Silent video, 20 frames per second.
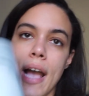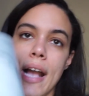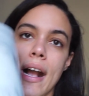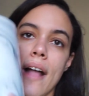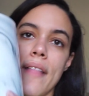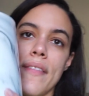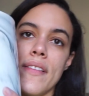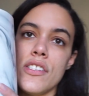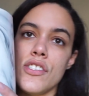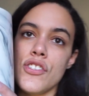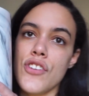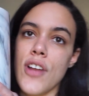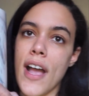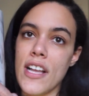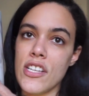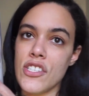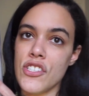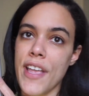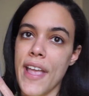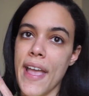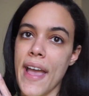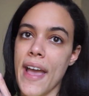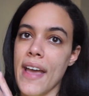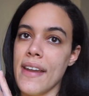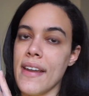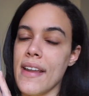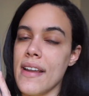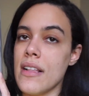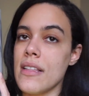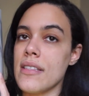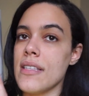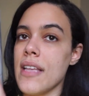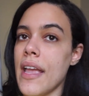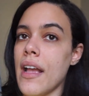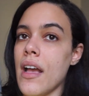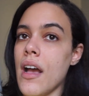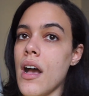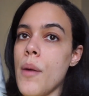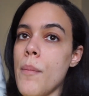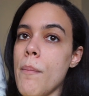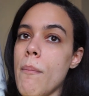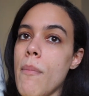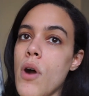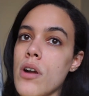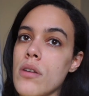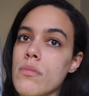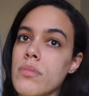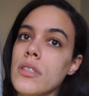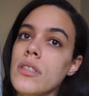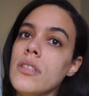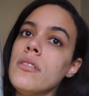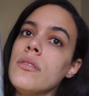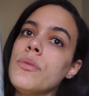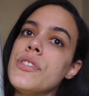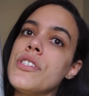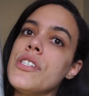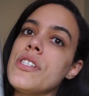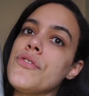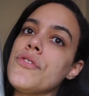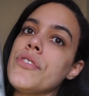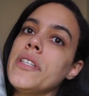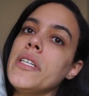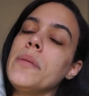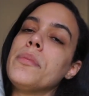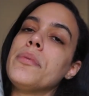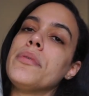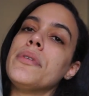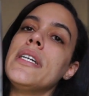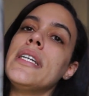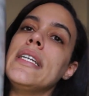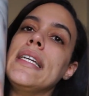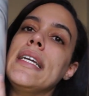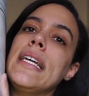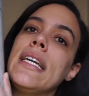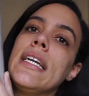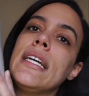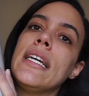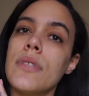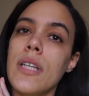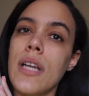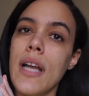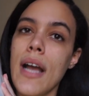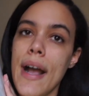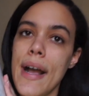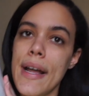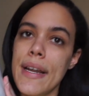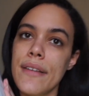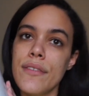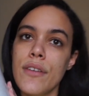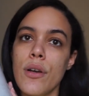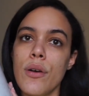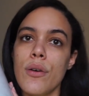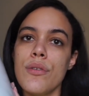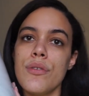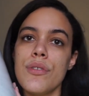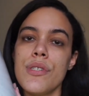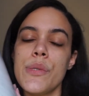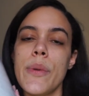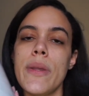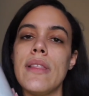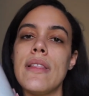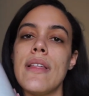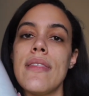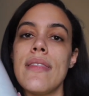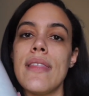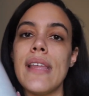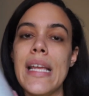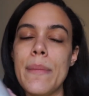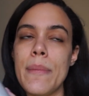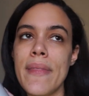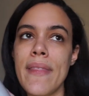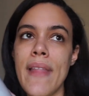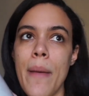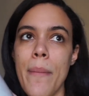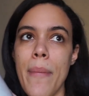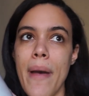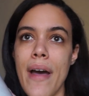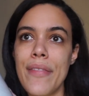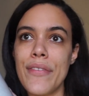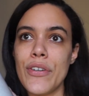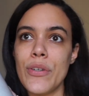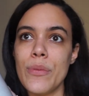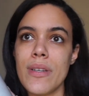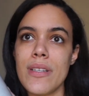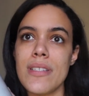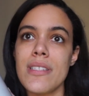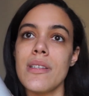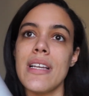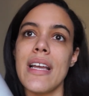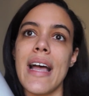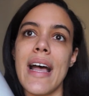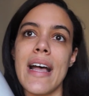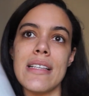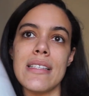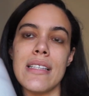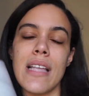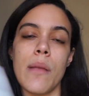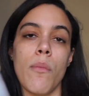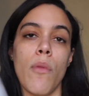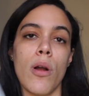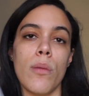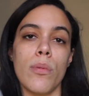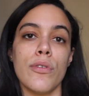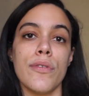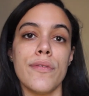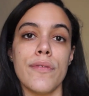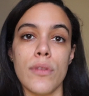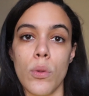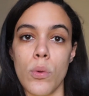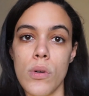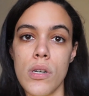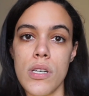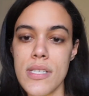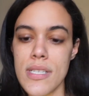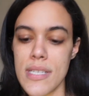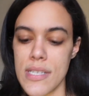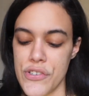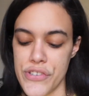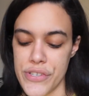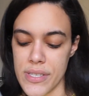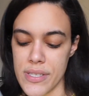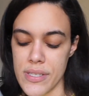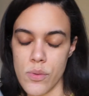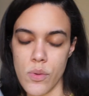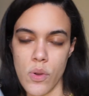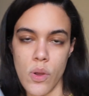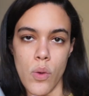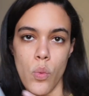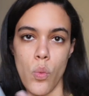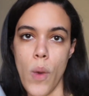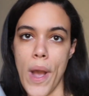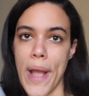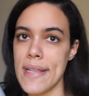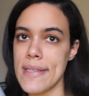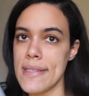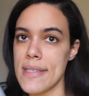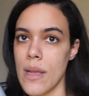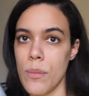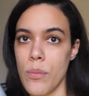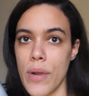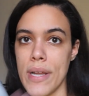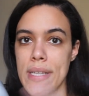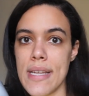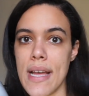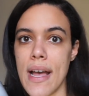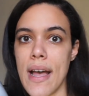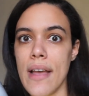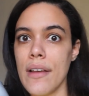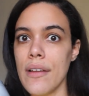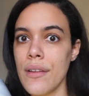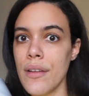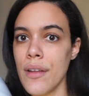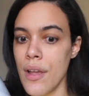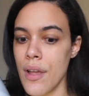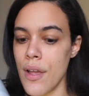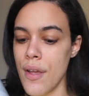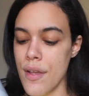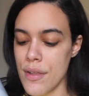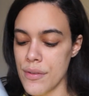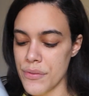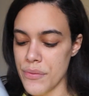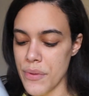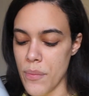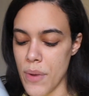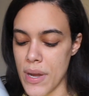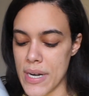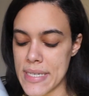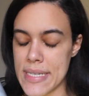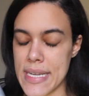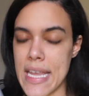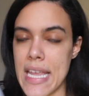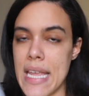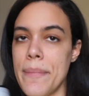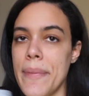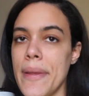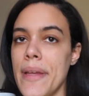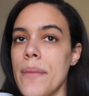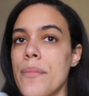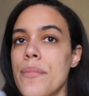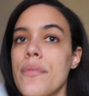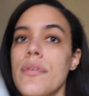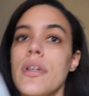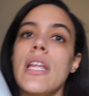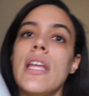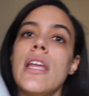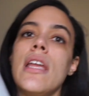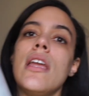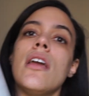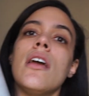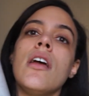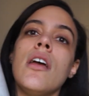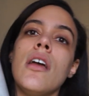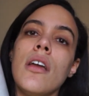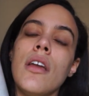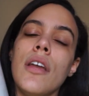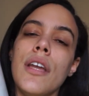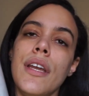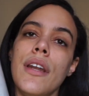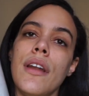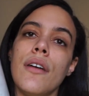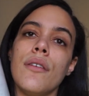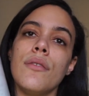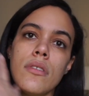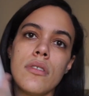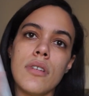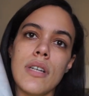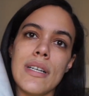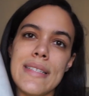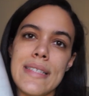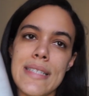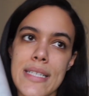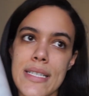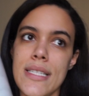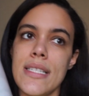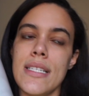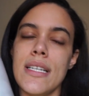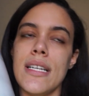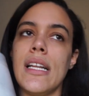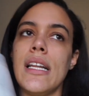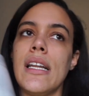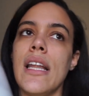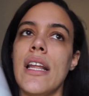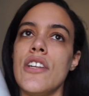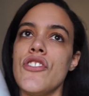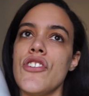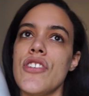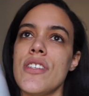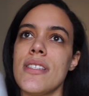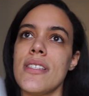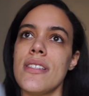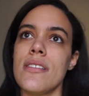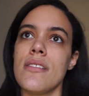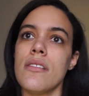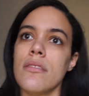got this trash can, and it's like marble, which is really pretty. Kind of goes with the theme in that bathroom because it has like marble floors and just white subway tile. So we wanted to keep it pretty, you know, consistent and just